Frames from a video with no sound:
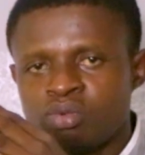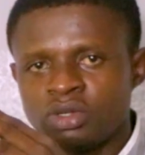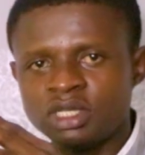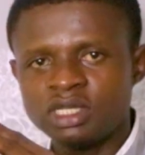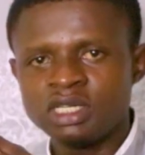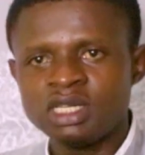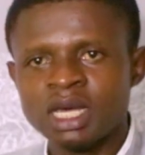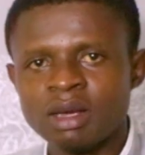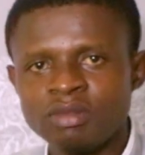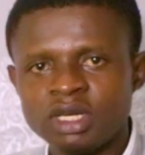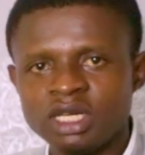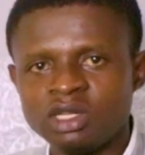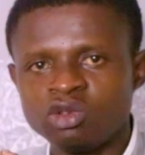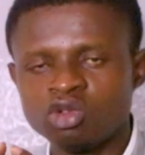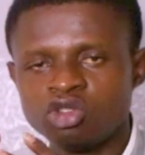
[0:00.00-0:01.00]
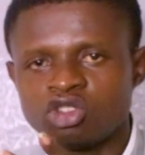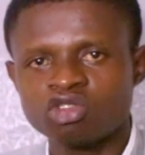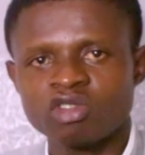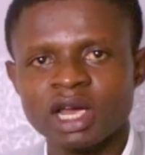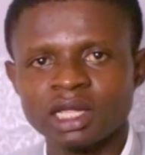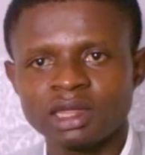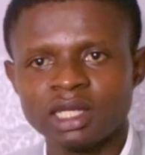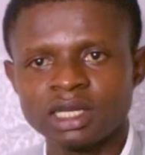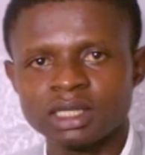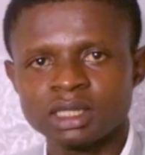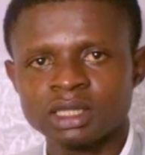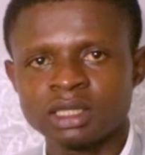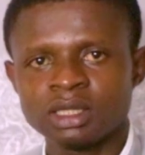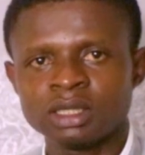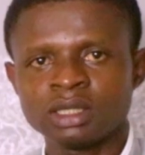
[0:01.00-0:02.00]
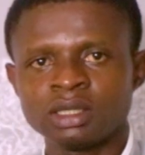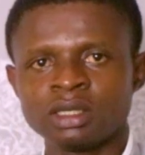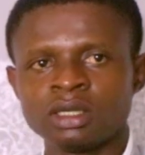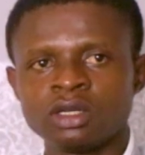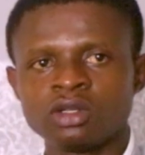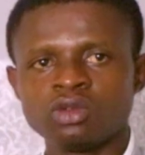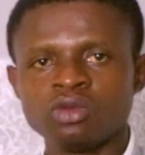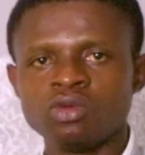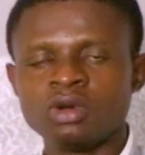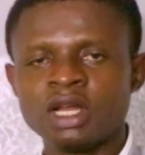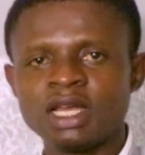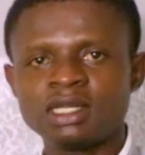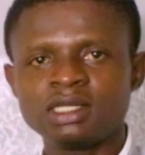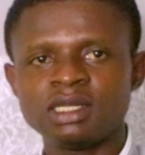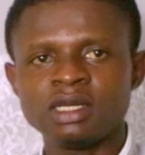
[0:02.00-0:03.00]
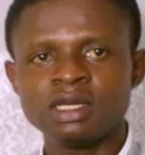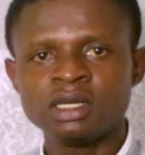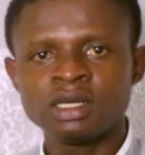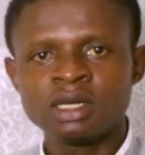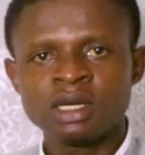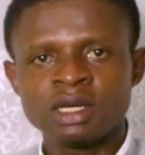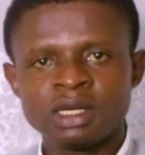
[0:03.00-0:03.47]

putting them into stratas. So let's say